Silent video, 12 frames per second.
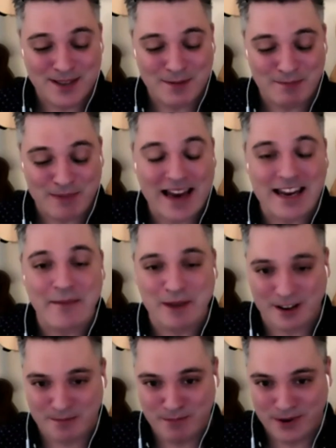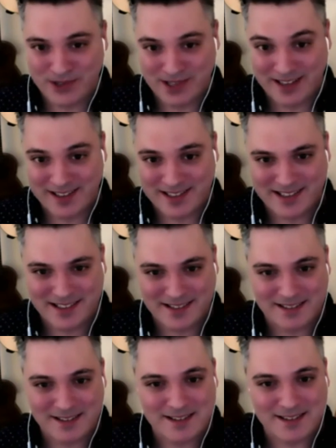pandemic composing is
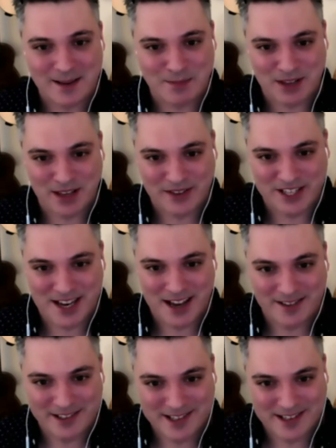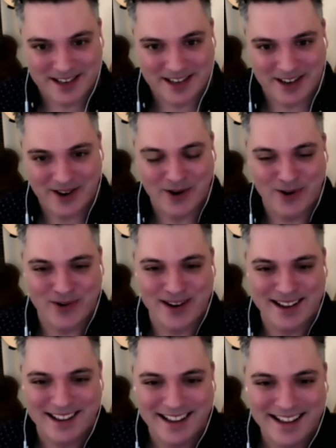something of a challenge
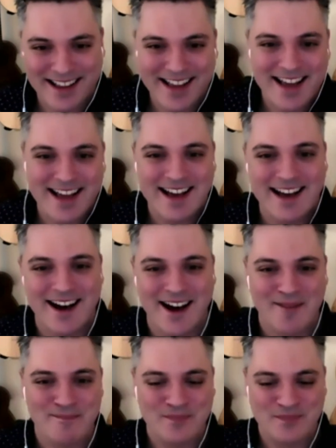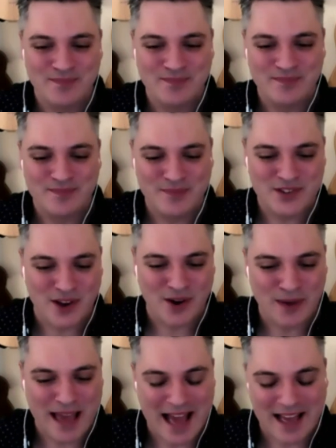too. So
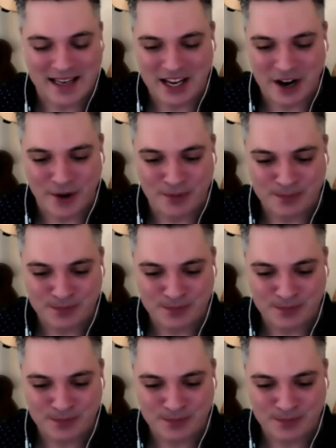we had, you know,